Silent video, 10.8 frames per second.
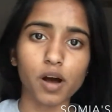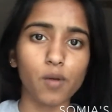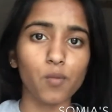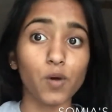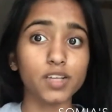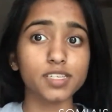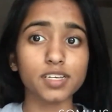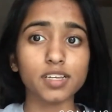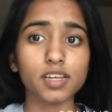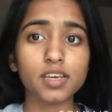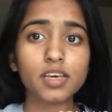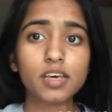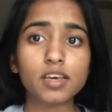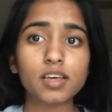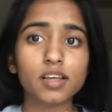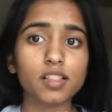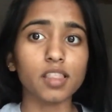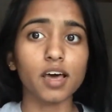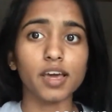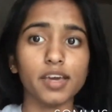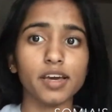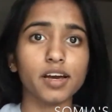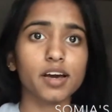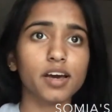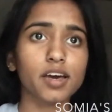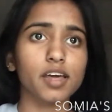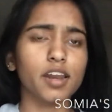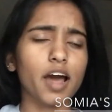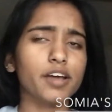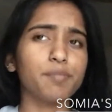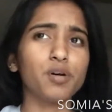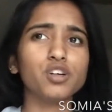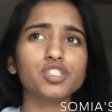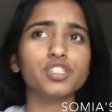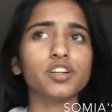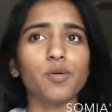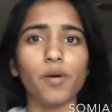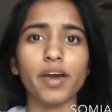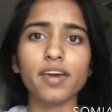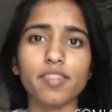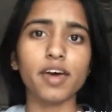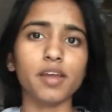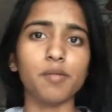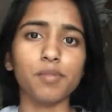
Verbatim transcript: I wasn't like and I pushed it away then,